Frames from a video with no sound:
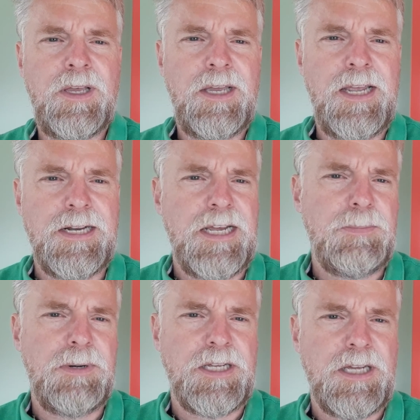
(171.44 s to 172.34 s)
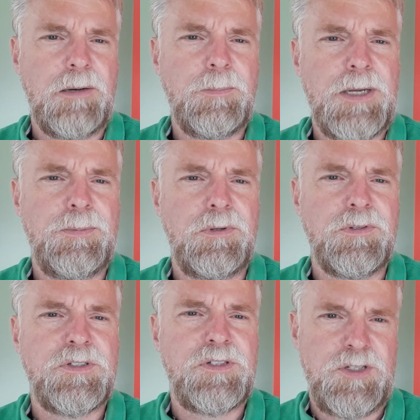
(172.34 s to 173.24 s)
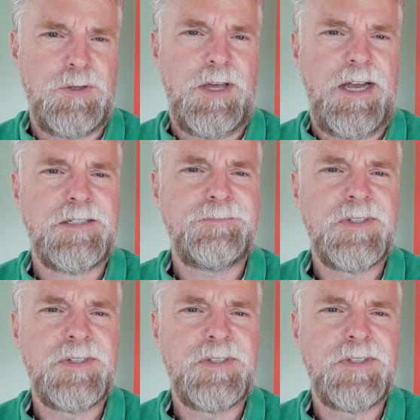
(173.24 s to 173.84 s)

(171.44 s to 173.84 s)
enabling young people to do that.